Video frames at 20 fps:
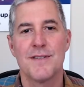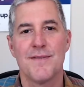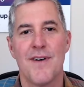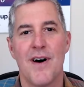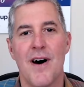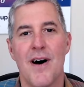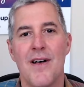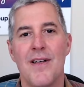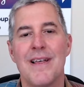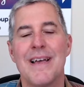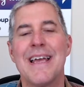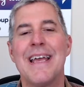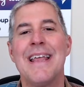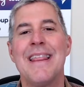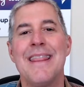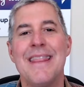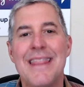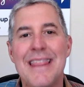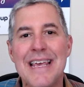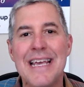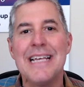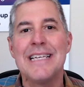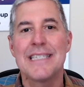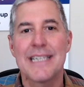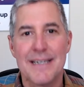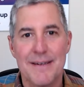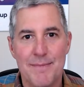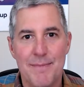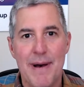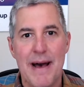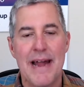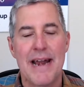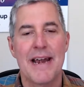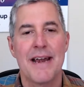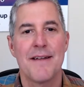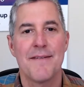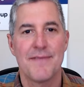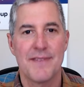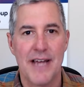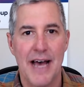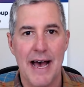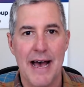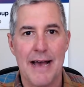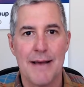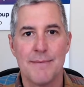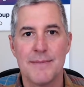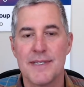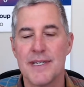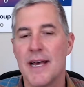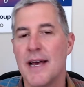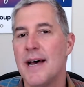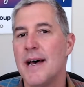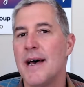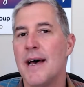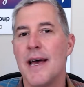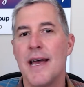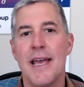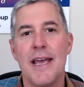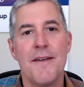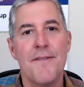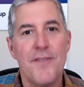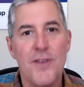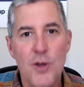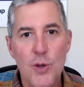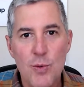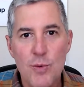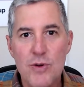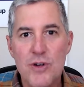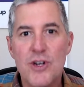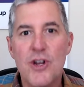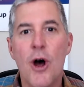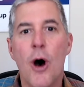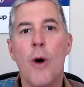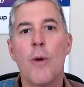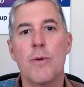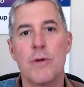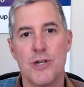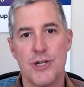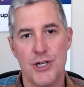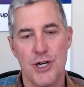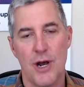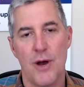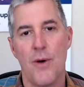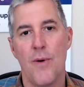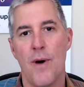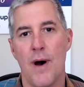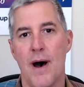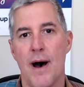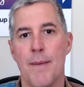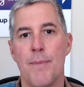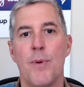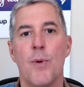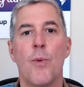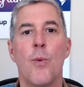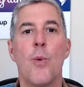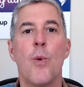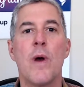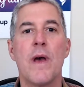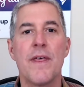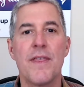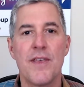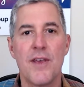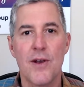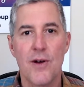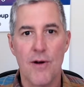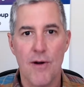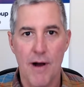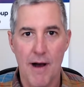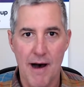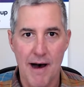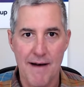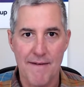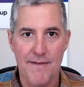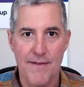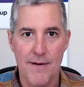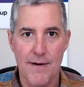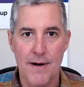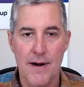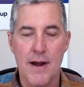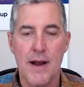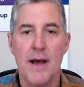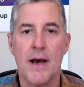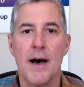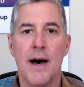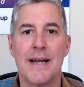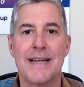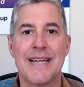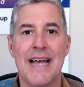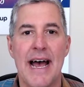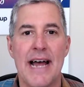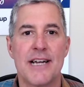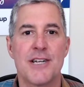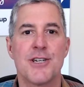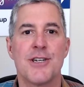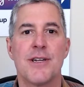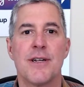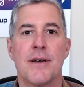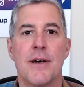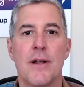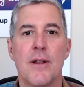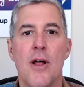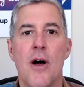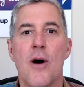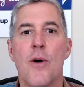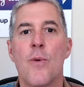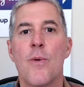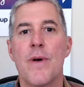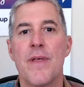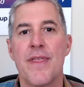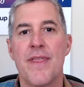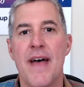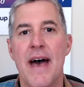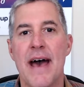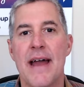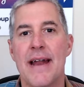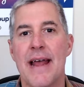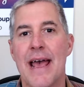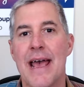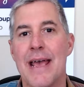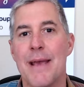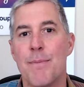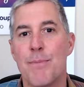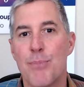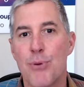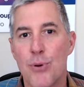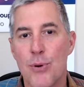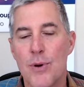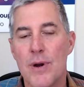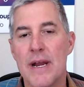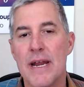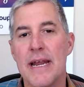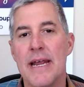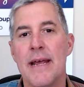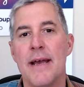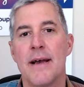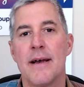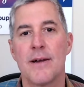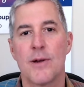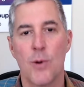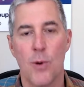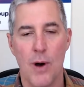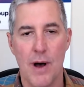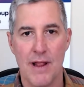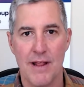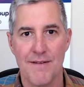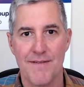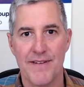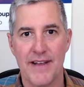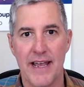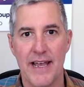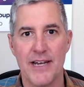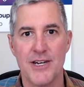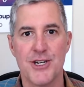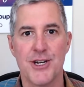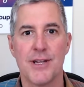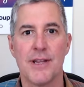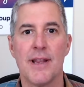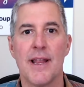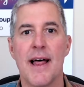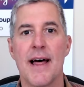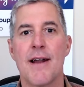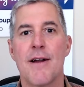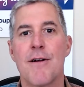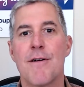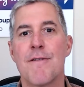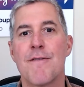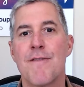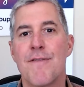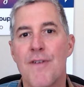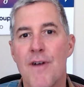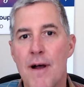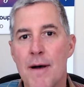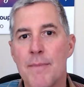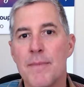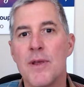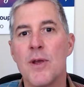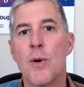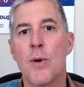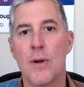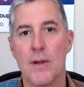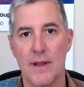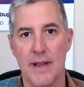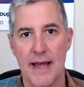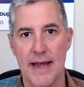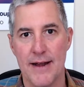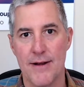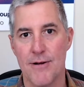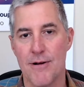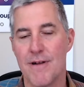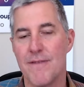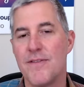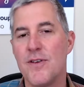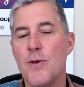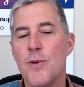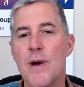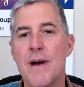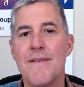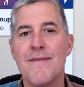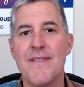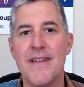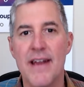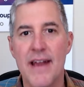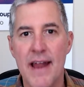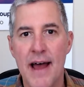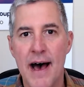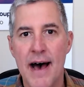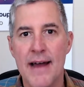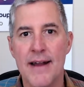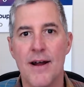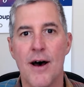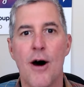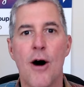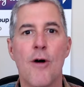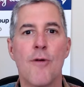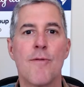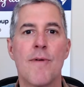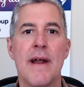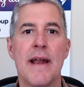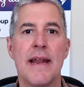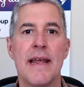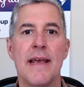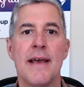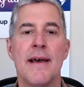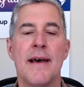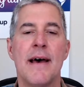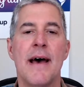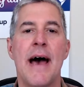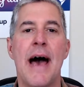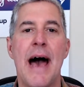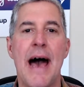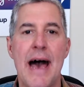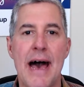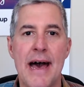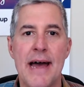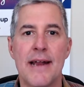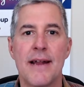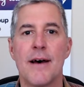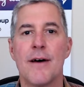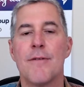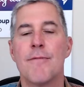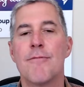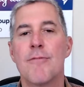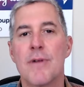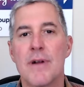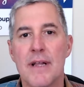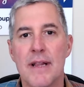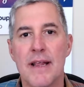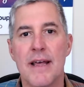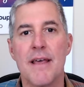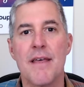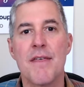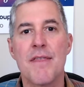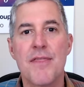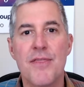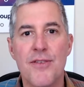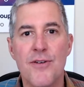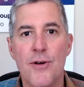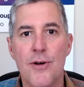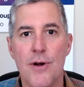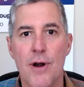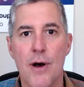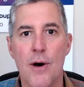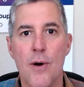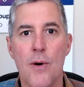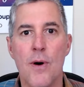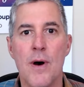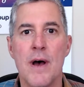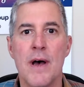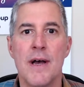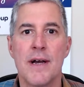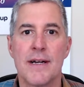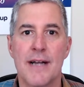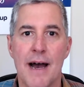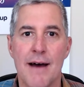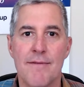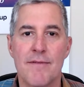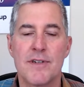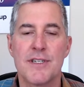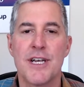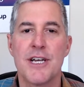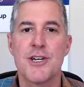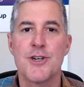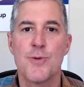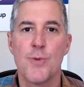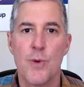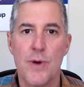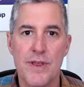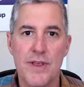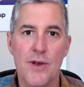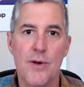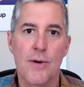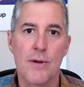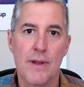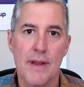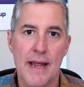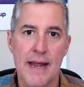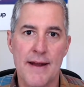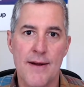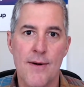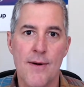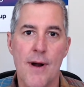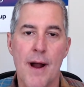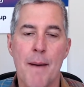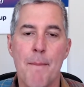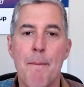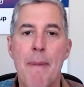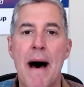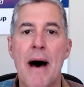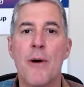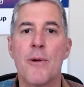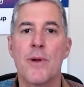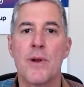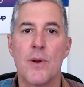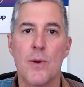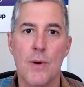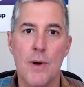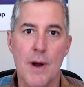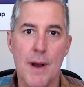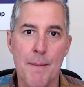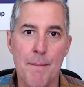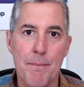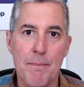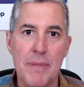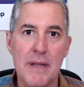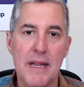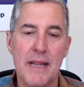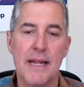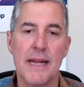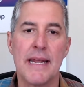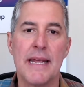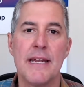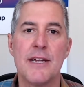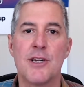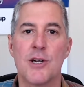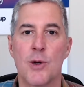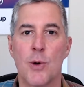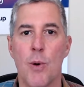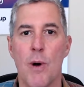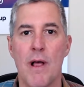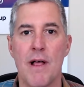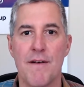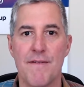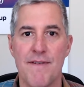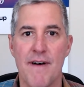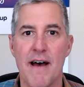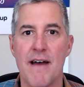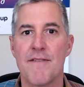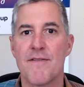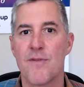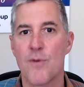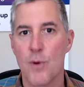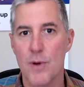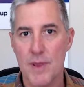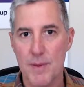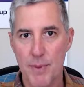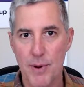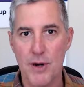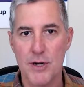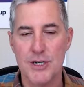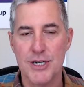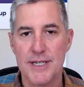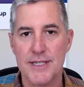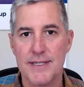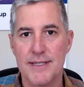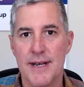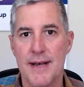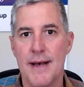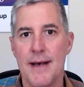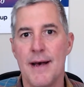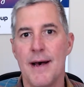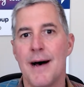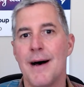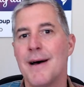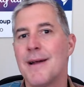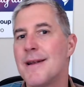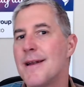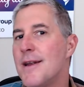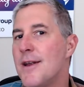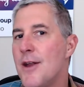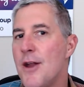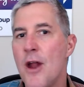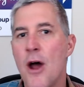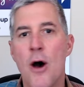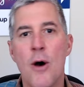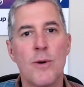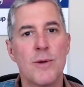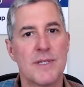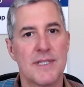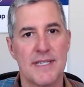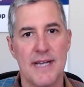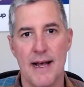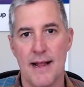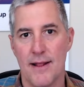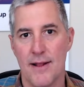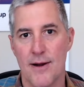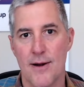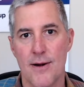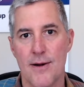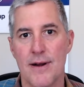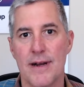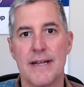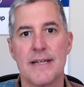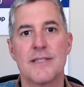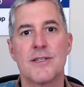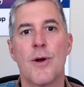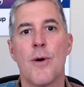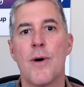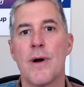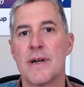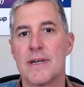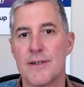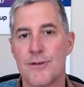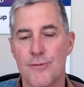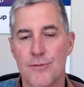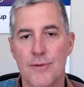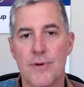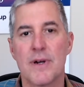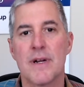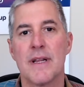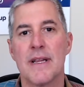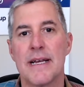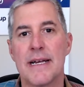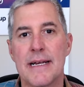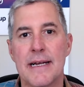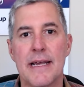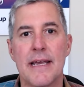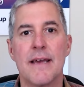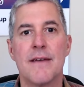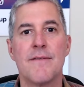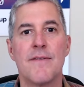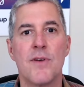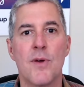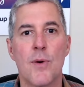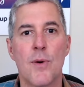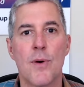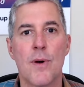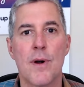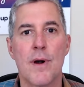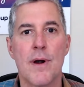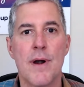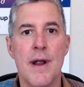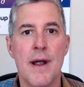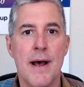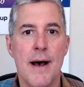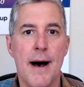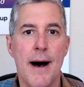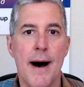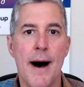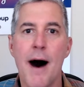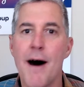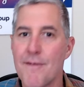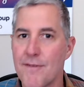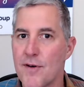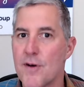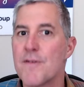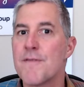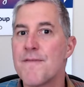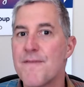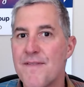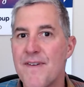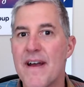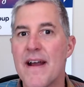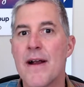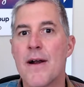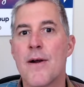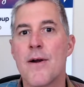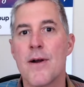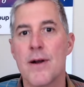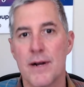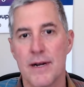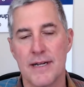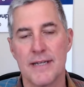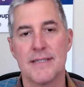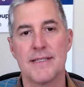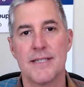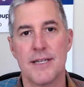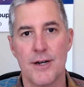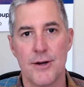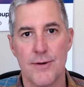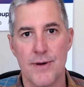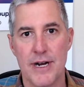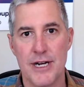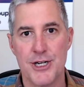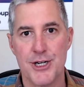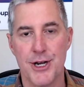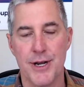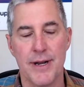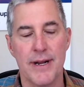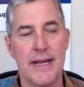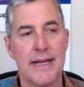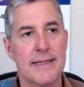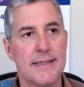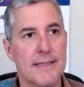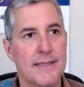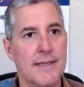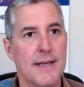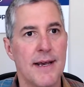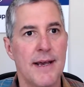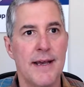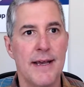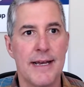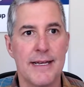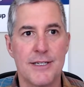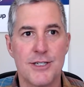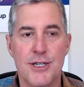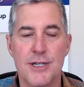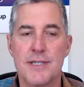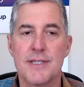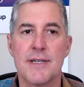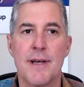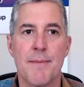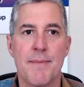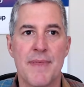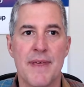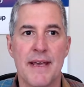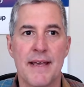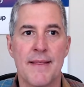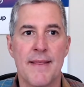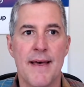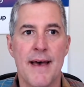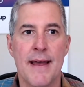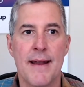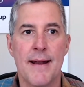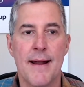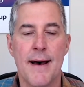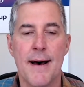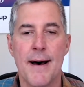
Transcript: of all, in these competitive times, if you don't show up with your offer attached along with that a pre-qualification letter from your lender, if you have not already had a really thorough conversation with your lender about your ability to qualify for the purchase, no seller is going to really give your offer fair consideration. It's just something that